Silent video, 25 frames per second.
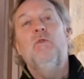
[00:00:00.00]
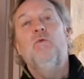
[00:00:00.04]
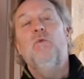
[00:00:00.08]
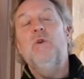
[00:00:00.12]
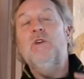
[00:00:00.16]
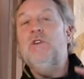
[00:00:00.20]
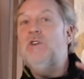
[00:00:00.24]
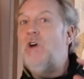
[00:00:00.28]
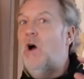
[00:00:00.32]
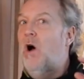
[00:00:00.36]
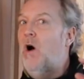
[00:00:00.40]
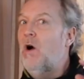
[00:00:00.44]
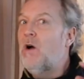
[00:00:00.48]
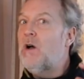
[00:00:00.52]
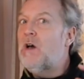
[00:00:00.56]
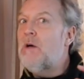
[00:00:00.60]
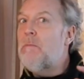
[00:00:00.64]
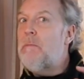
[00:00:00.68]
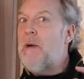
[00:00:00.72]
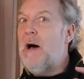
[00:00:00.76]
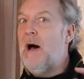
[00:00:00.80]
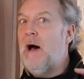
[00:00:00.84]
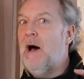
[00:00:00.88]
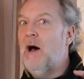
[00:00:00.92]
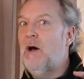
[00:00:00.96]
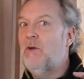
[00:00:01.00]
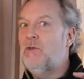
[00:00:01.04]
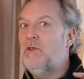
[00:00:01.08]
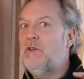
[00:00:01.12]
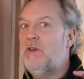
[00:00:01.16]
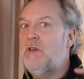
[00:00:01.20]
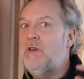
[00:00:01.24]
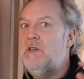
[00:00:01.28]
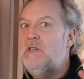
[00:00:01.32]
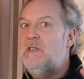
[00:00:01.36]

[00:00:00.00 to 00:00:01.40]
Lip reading: We talk about a